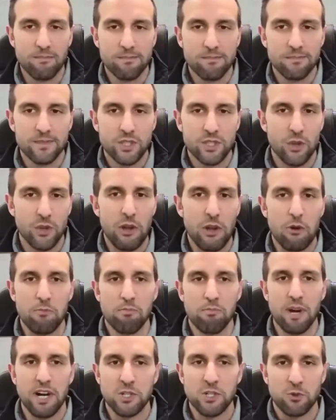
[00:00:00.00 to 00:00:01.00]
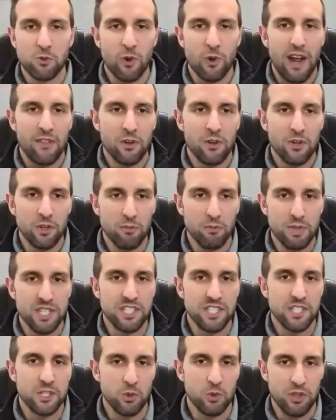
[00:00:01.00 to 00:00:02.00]
So they would much rather do
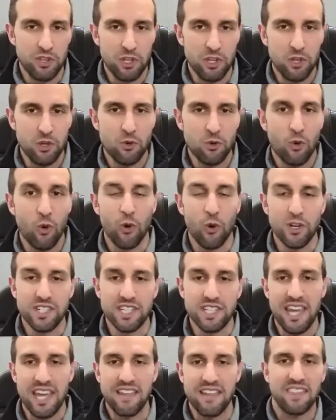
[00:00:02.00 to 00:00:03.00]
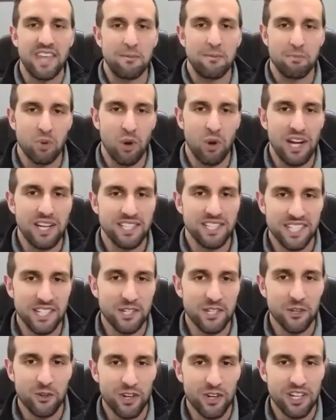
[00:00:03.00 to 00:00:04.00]
business with you or take that price
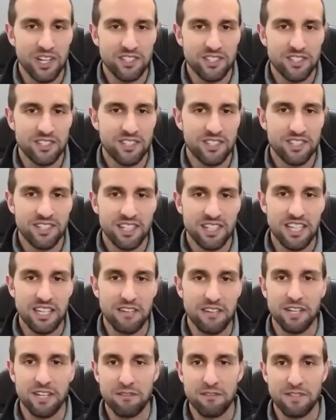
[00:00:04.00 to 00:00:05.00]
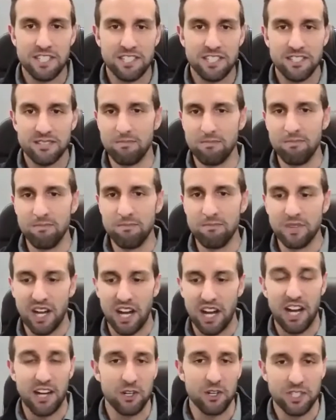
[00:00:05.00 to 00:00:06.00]
increase, even if it's
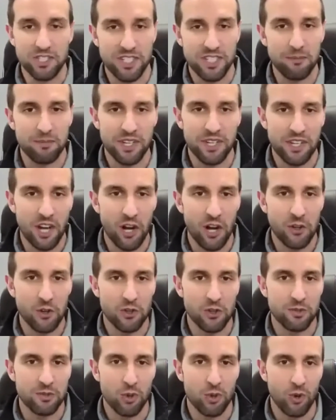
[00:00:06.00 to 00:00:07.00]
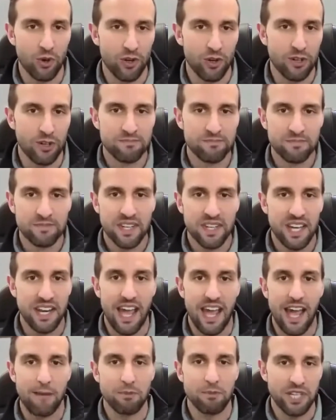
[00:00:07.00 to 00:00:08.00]
$100-something more an
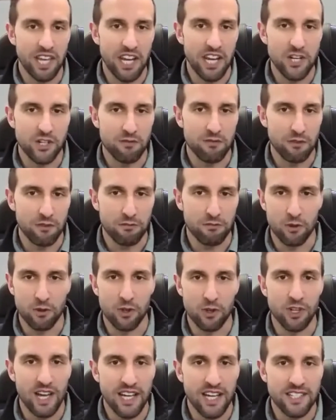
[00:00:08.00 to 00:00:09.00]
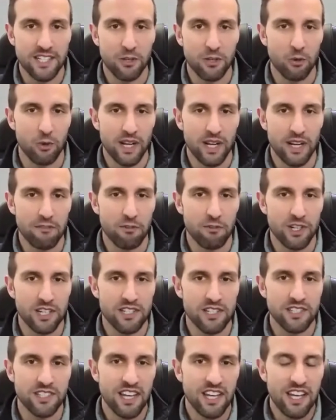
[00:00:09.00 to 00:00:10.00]
application for fertilizing or whatever it
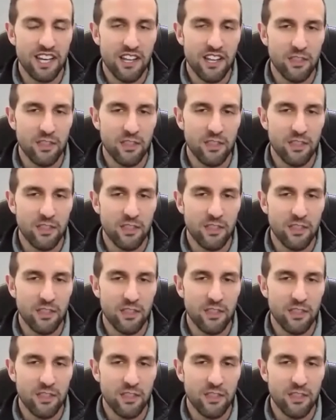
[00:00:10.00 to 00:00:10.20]
is.